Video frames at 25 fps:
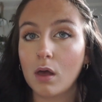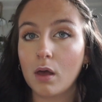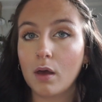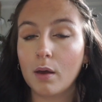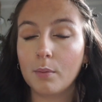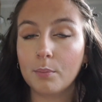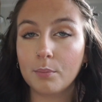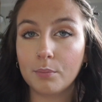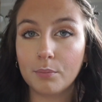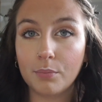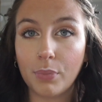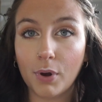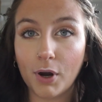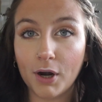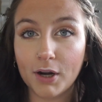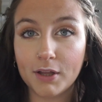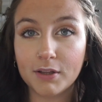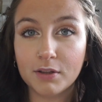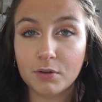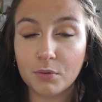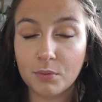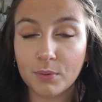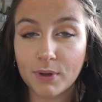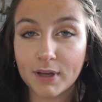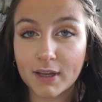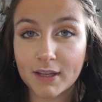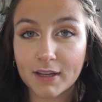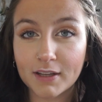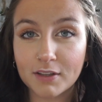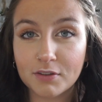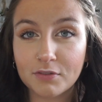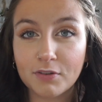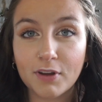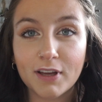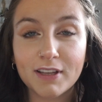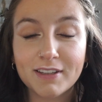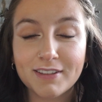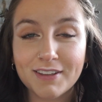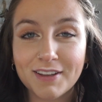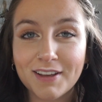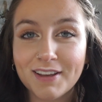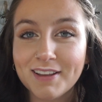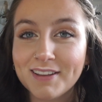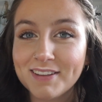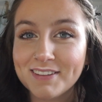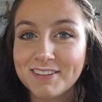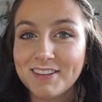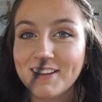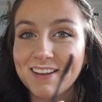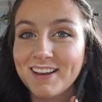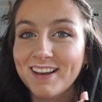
And pulling the weirdest faces.